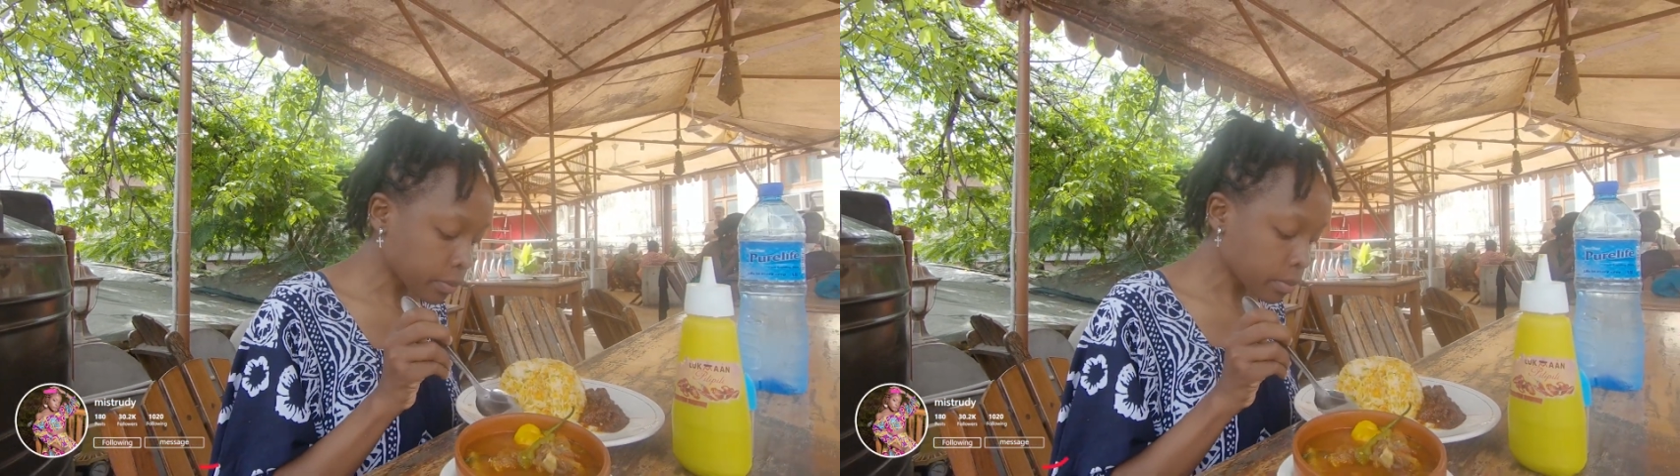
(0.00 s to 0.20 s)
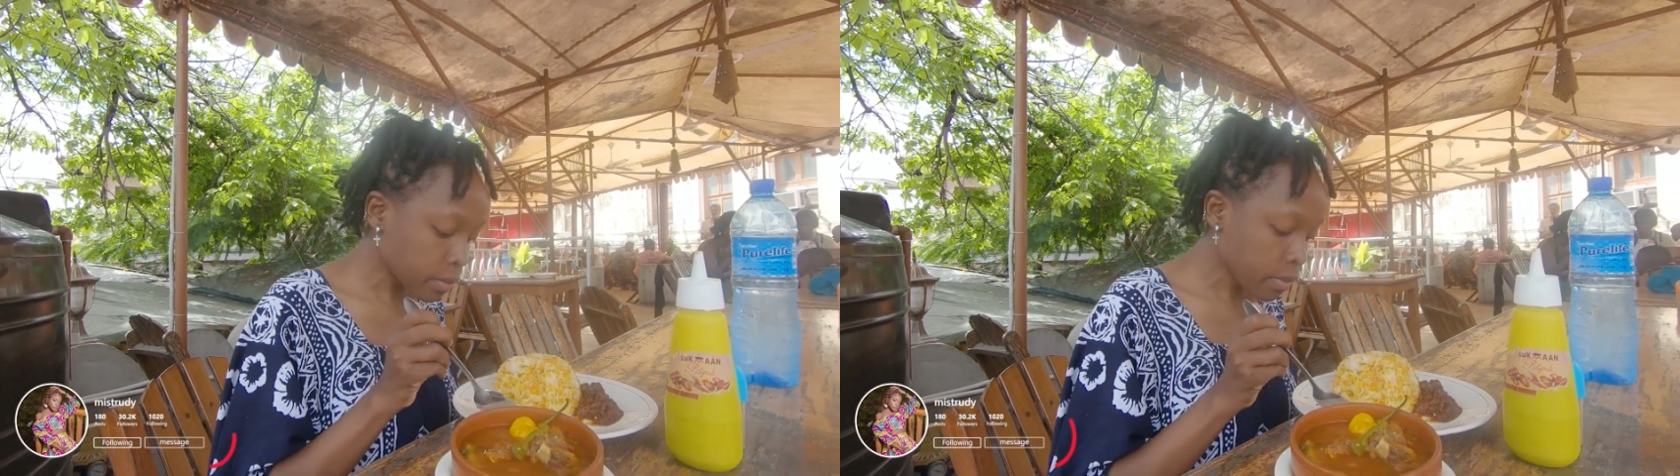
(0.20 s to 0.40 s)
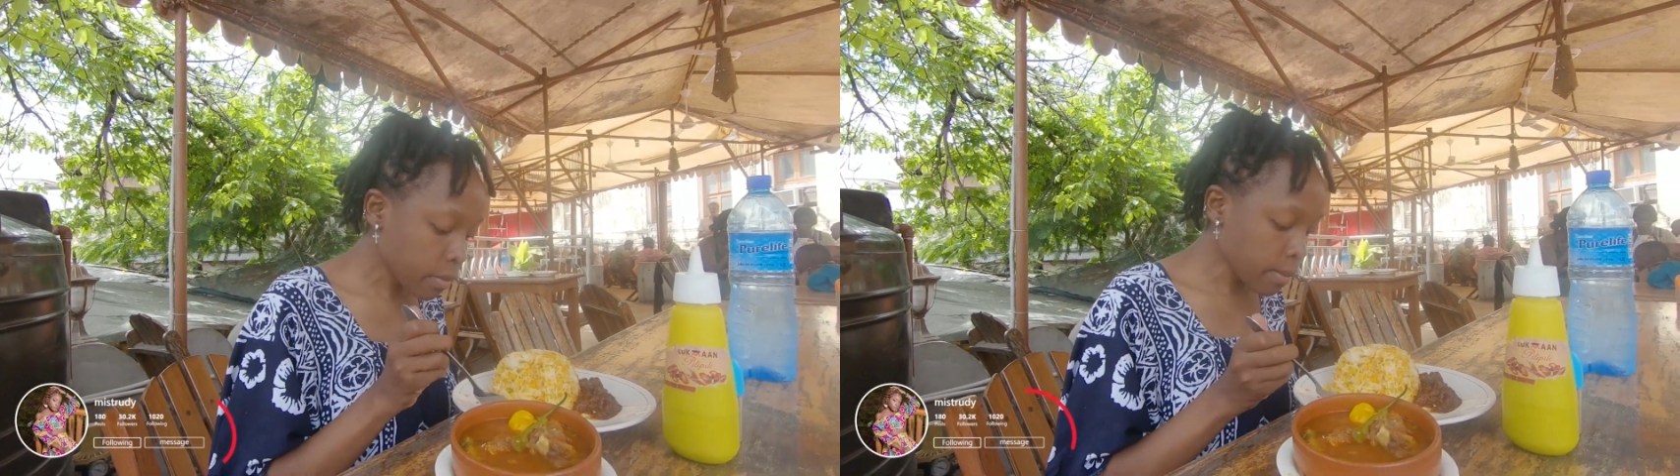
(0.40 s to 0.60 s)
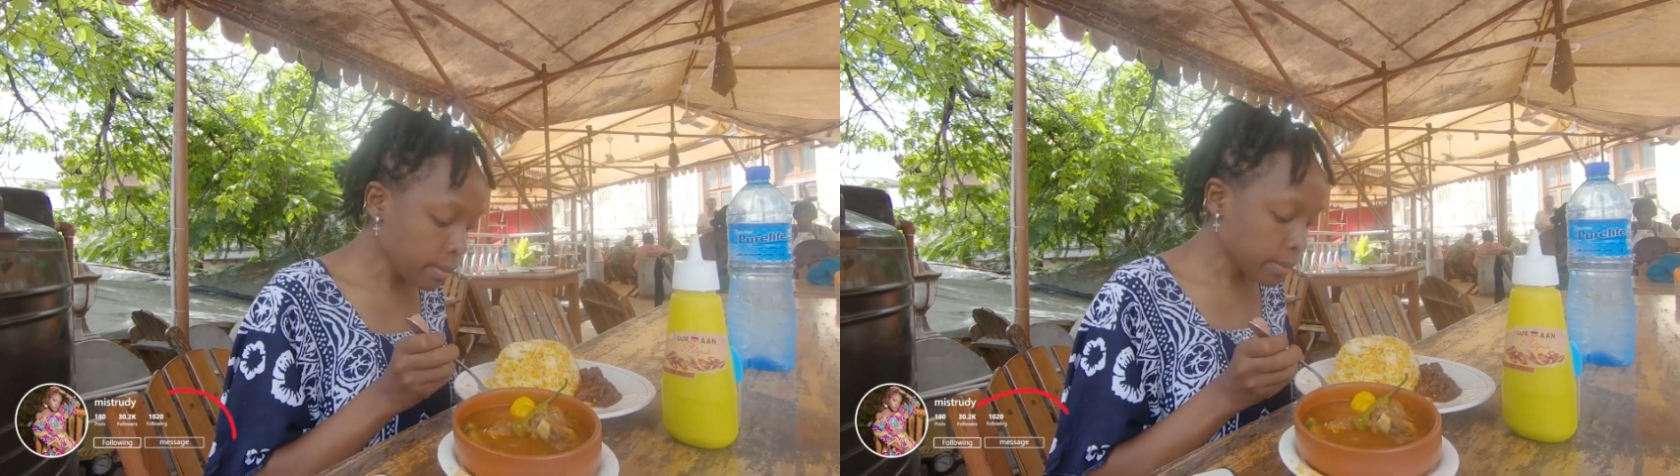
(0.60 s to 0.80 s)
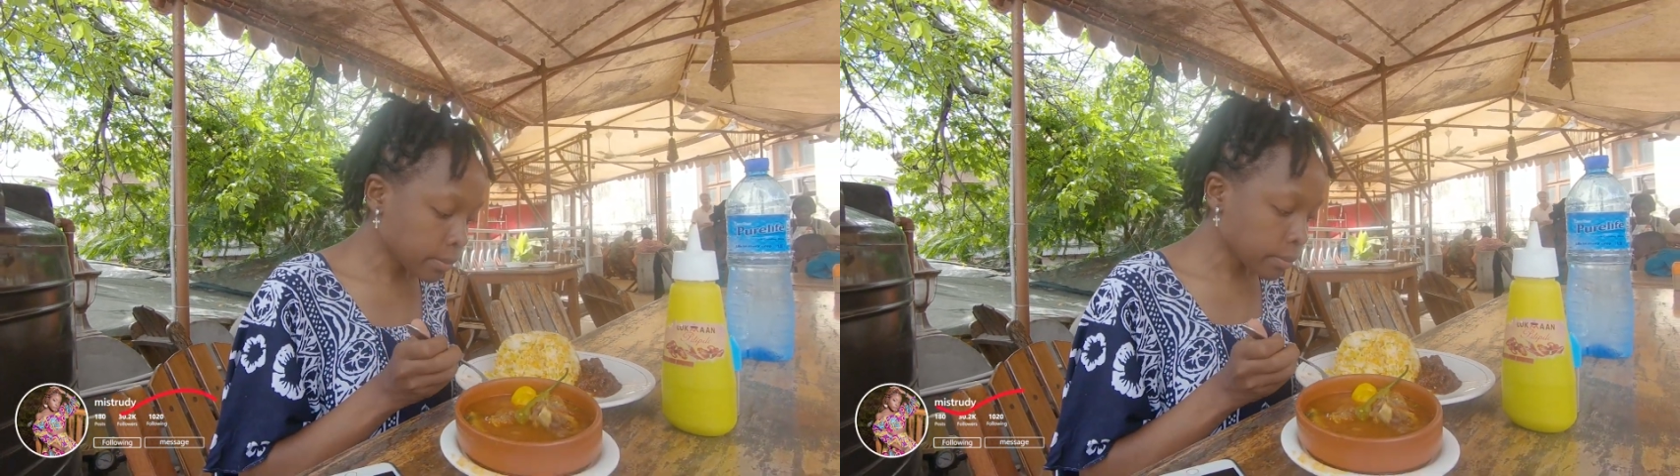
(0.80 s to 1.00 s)
So guys, I'm
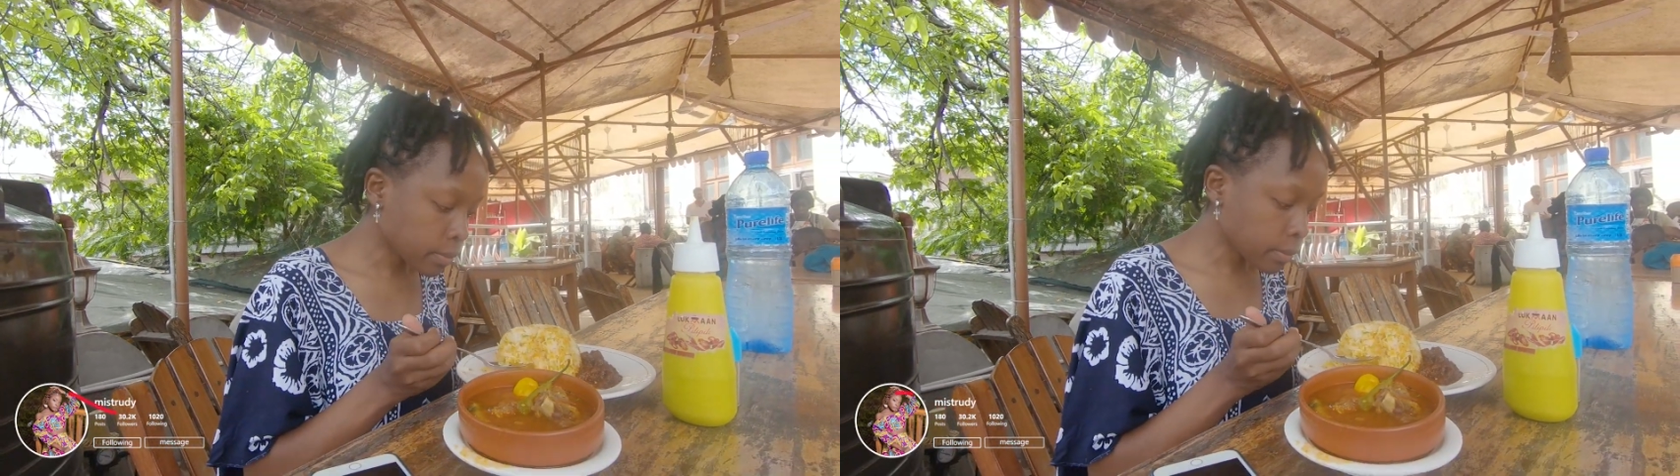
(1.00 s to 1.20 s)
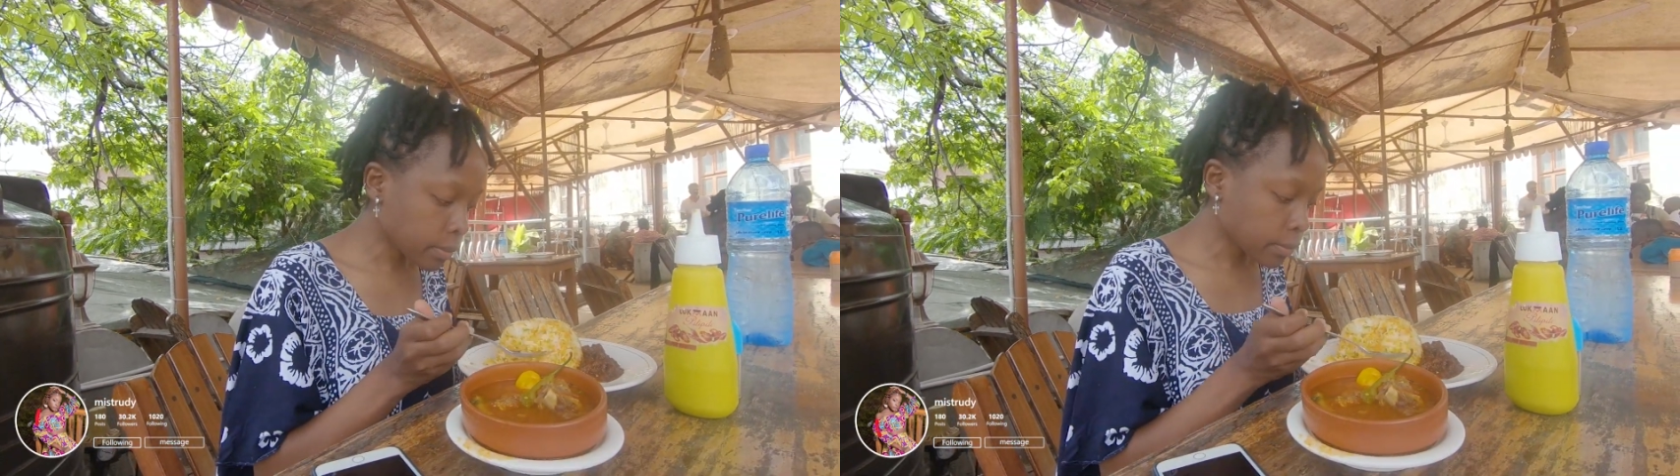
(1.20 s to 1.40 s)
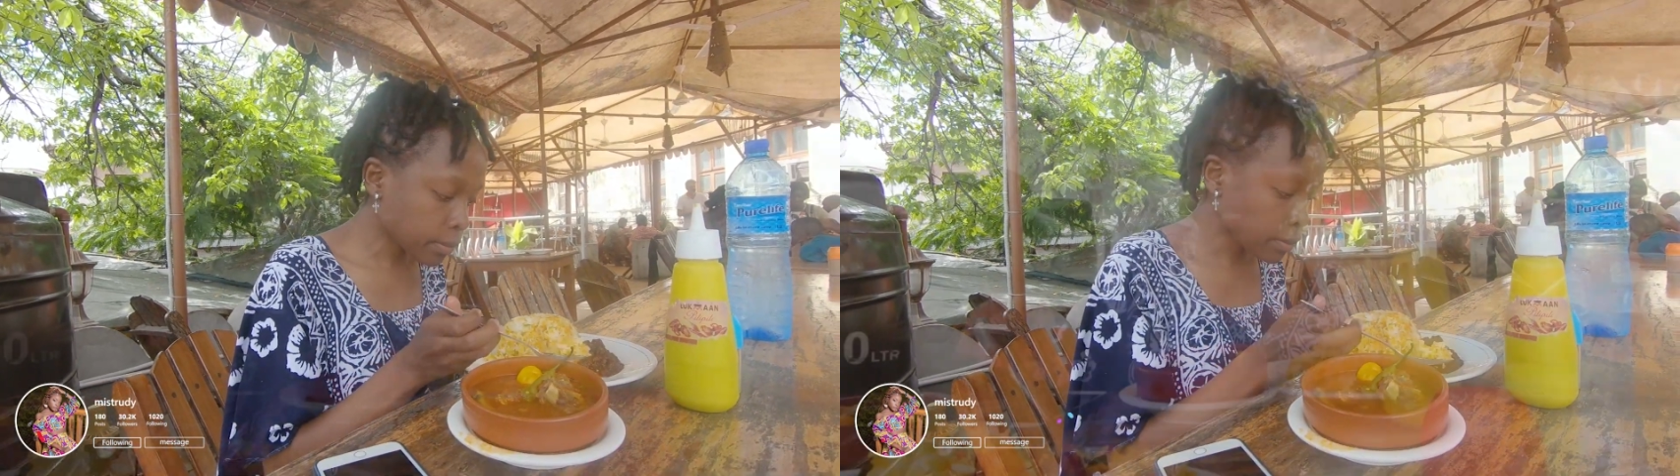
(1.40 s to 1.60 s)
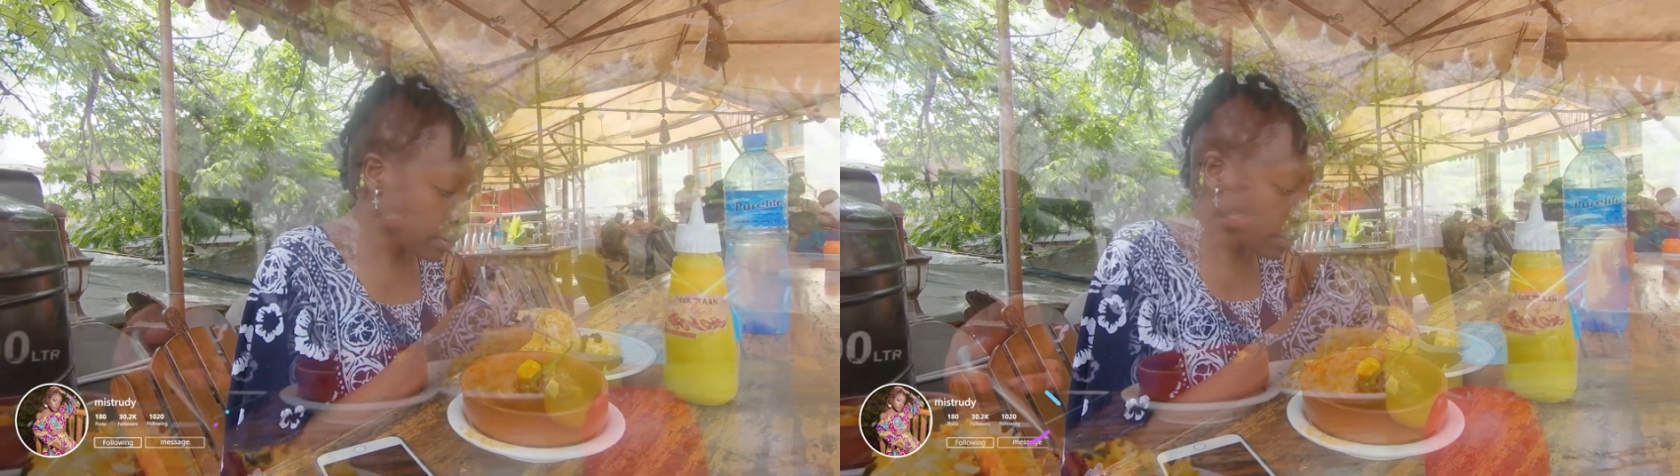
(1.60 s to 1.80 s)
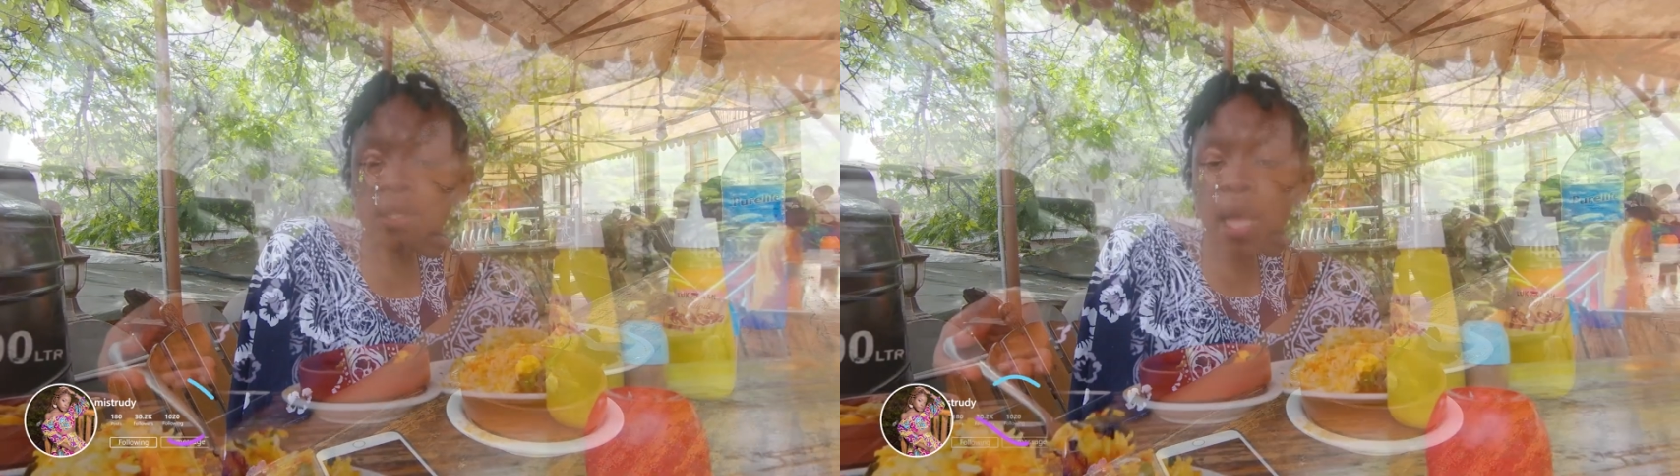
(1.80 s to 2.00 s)
tasting this piece.